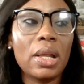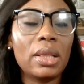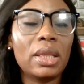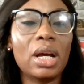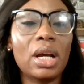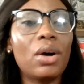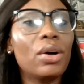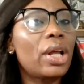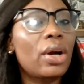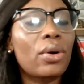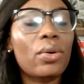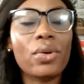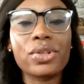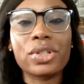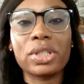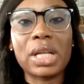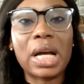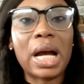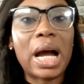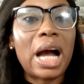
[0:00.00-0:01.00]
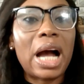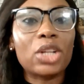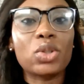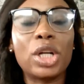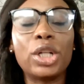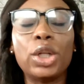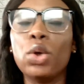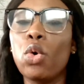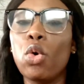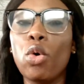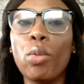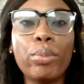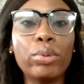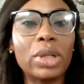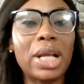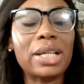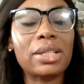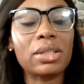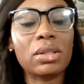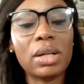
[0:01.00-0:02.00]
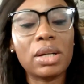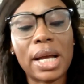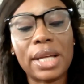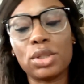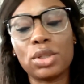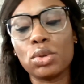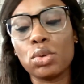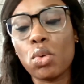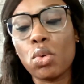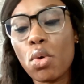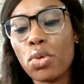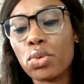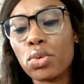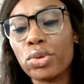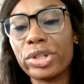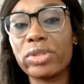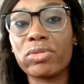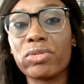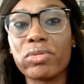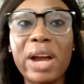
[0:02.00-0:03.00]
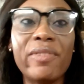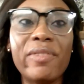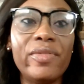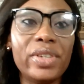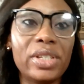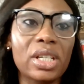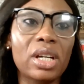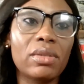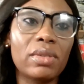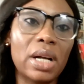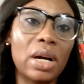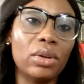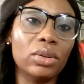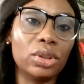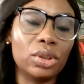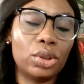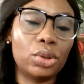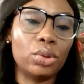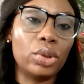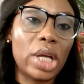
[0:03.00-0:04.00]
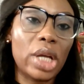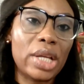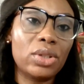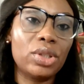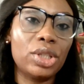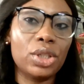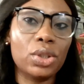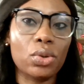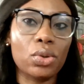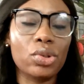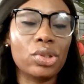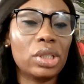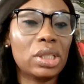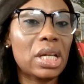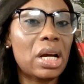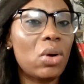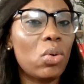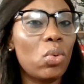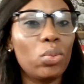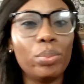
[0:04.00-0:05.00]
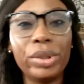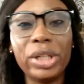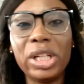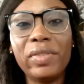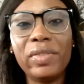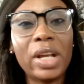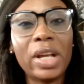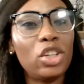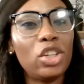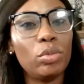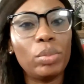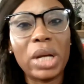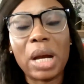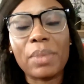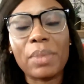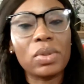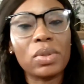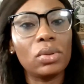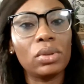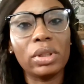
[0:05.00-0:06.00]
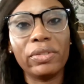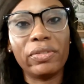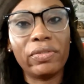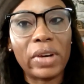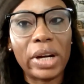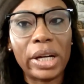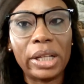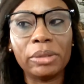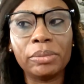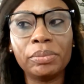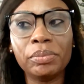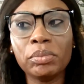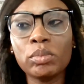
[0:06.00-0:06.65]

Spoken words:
That are actually open. As long as you go through the right visa route to get into these countries, I will believe that you'll be absolutely fine.